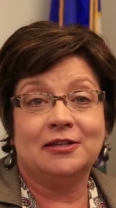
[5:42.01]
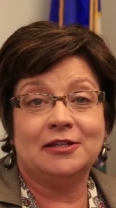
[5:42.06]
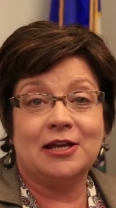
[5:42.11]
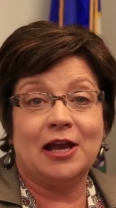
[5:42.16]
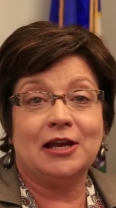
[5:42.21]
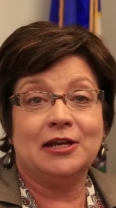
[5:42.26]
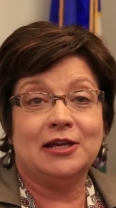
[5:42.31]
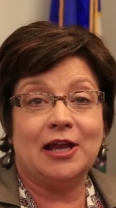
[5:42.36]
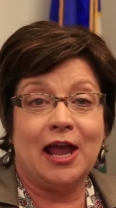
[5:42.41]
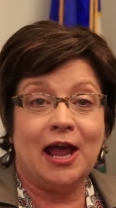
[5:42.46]

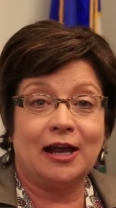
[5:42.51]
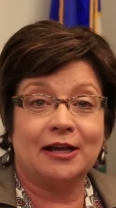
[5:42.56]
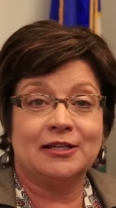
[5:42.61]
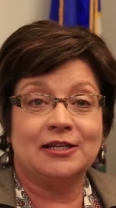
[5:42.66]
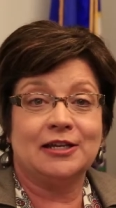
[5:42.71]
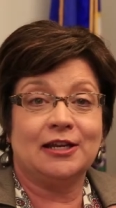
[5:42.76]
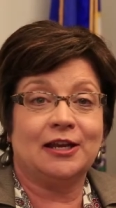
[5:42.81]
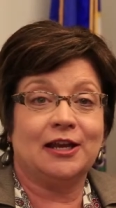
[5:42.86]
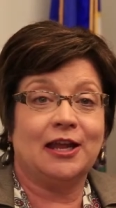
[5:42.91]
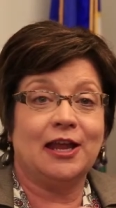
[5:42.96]

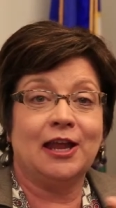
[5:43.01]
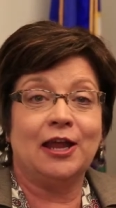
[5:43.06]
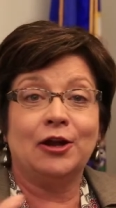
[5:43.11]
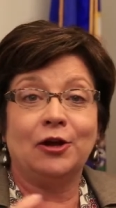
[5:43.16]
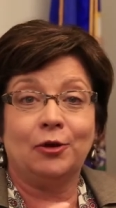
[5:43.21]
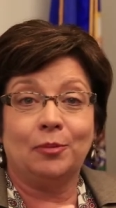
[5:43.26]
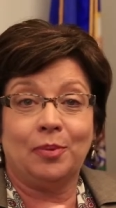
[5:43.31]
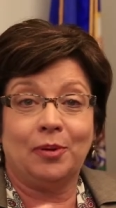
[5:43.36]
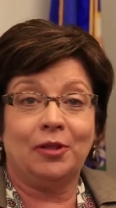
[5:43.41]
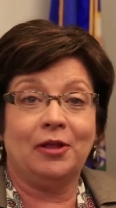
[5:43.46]
didactic
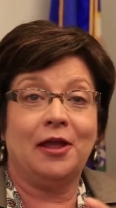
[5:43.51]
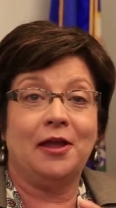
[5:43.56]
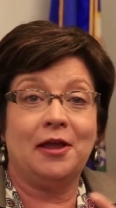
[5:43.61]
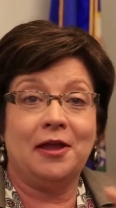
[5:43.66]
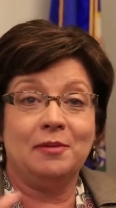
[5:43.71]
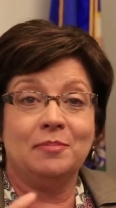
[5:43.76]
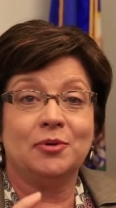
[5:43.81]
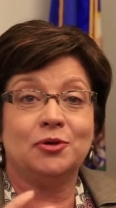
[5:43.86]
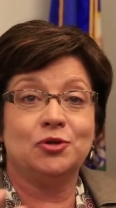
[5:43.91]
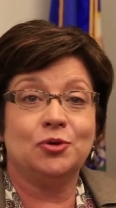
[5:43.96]

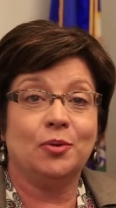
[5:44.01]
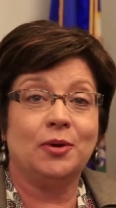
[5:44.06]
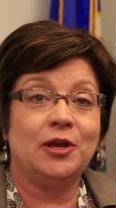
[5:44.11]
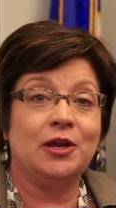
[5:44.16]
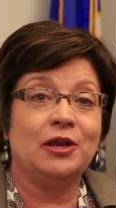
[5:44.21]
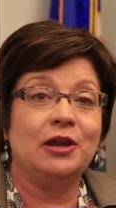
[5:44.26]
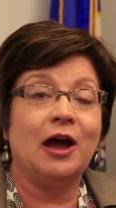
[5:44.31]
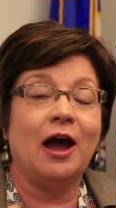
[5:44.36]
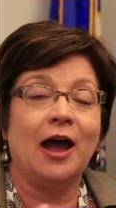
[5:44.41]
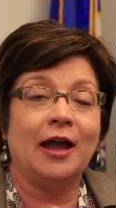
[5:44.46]
interplay
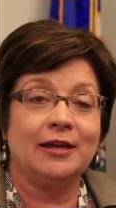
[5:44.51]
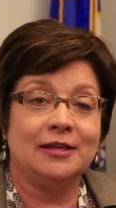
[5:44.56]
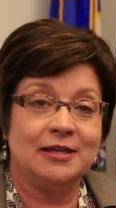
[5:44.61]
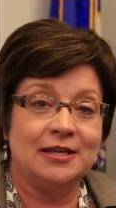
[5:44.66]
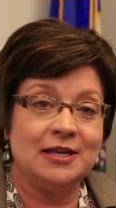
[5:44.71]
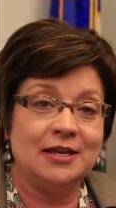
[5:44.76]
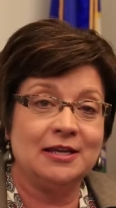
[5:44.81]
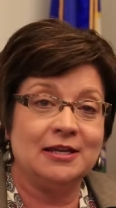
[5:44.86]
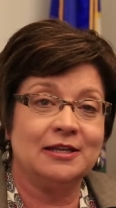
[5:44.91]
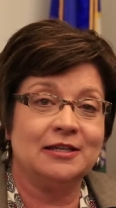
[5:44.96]
between
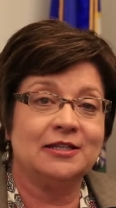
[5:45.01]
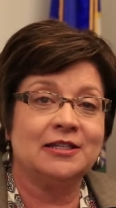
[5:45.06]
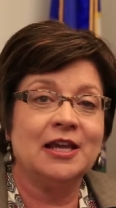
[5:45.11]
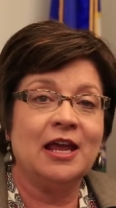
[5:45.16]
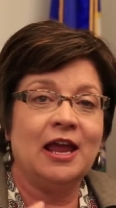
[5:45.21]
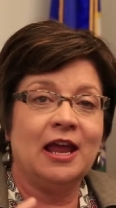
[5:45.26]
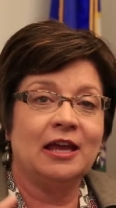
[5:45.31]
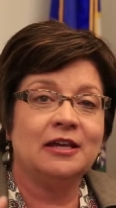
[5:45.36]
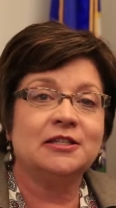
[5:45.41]
ideas.